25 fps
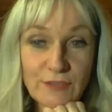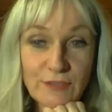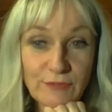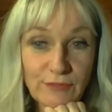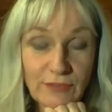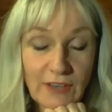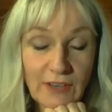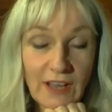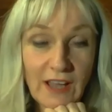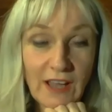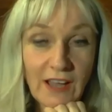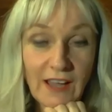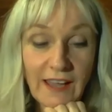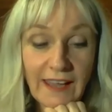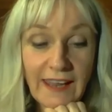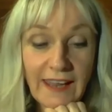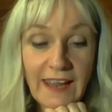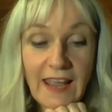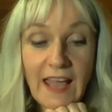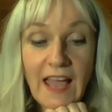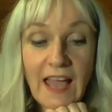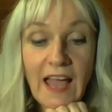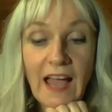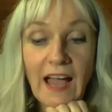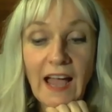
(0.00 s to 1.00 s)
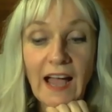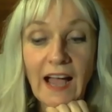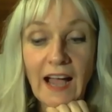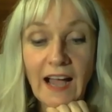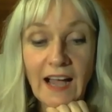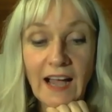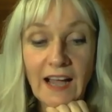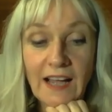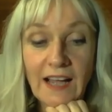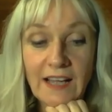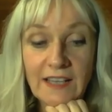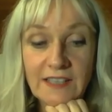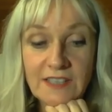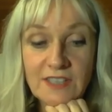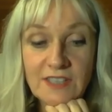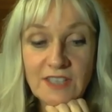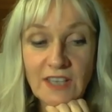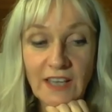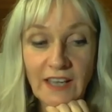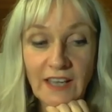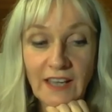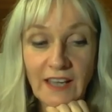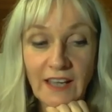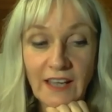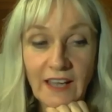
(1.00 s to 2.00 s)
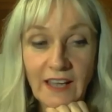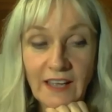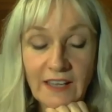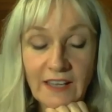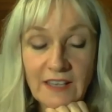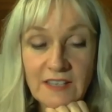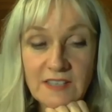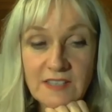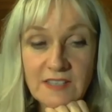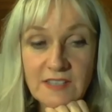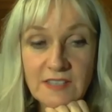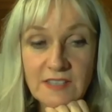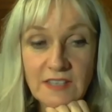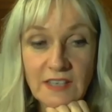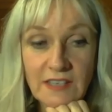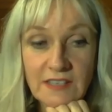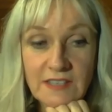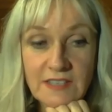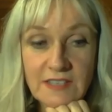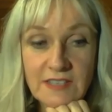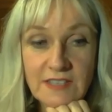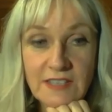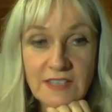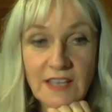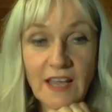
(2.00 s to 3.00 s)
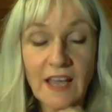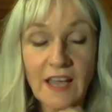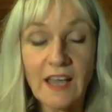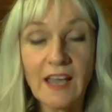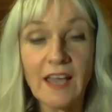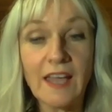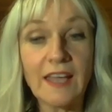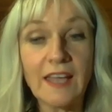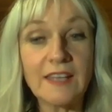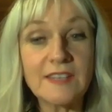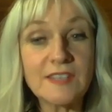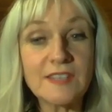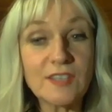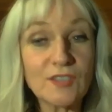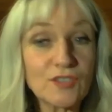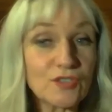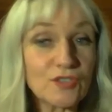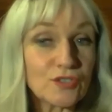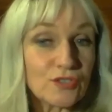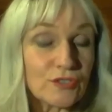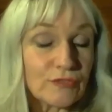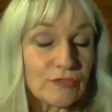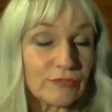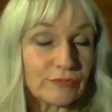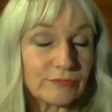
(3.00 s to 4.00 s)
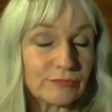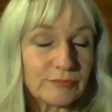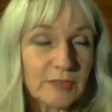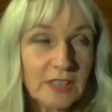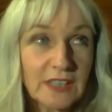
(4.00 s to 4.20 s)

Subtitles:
to Fly, and it's a sort of,